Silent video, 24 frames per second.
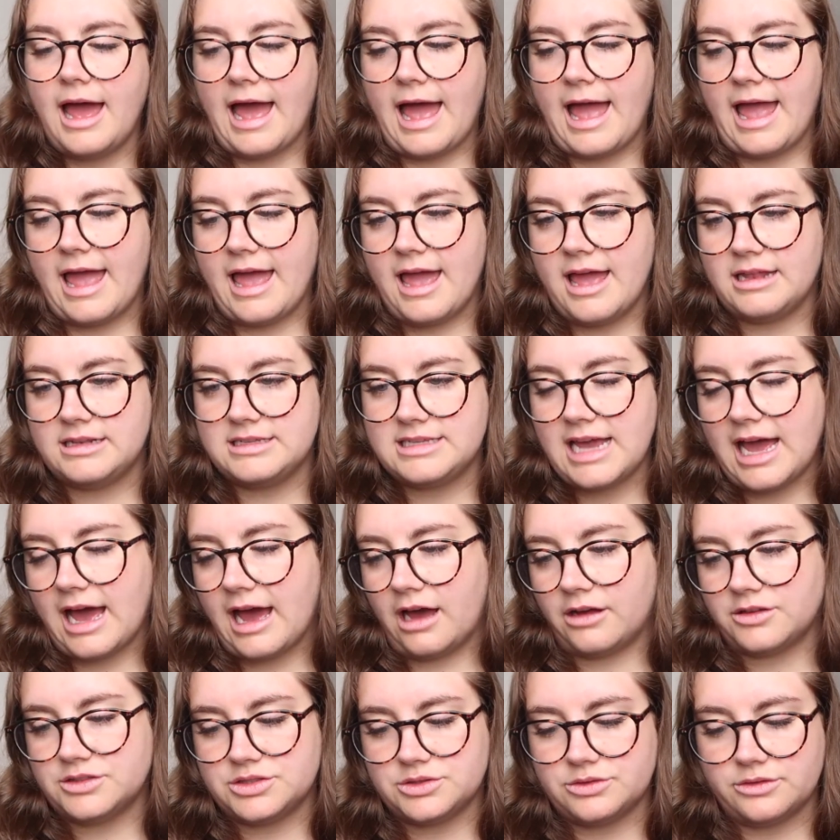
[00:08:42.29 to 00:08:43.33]
and yeah,
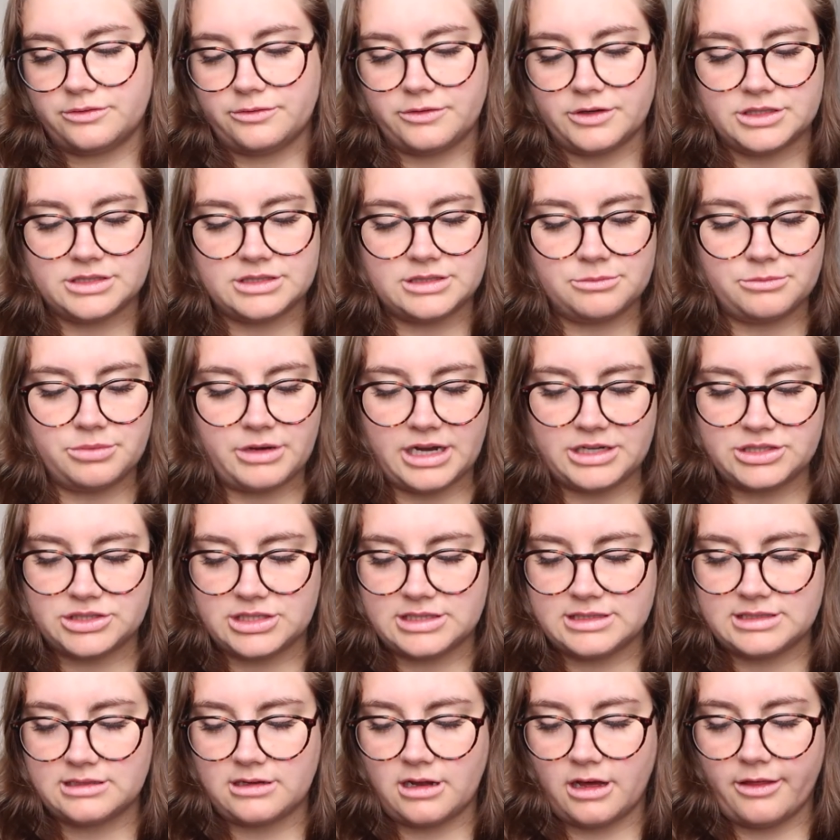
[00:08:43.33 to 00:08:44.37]
I'll do a first
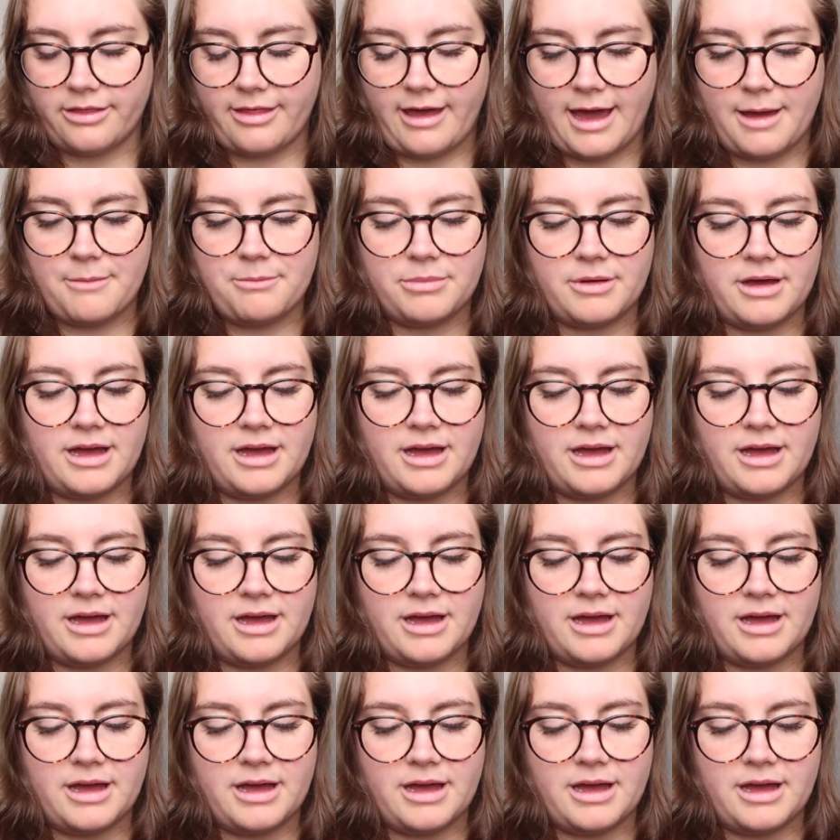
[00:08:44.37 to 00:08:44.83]
impressions and all that.